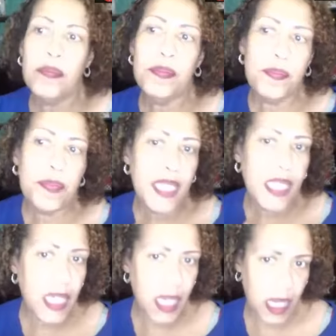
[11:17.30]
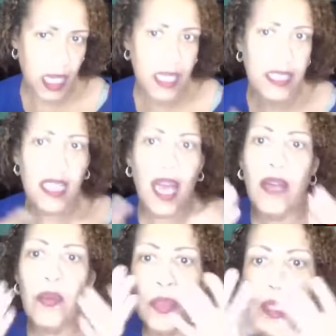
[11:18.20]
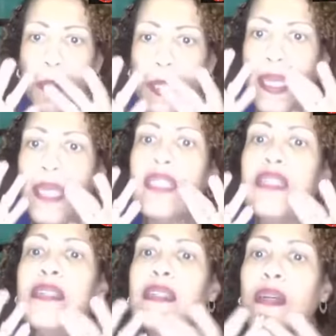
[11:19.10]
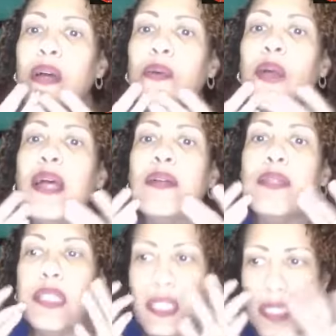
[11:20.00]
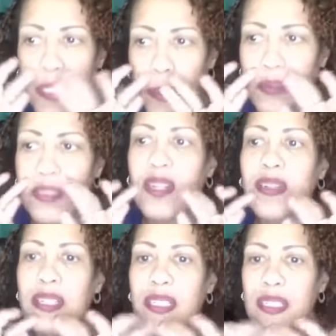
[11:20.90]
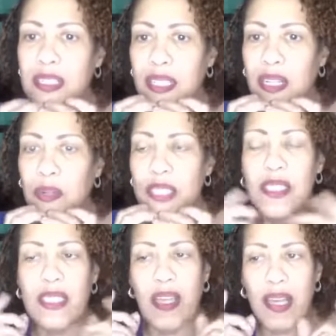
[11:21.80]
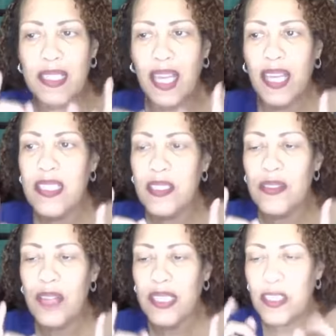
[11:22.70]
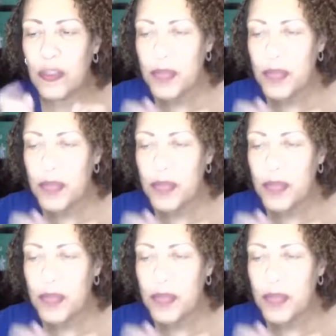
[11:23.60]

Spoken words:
because I will get around here. I'll start getting discolorations. Now, you guys hear me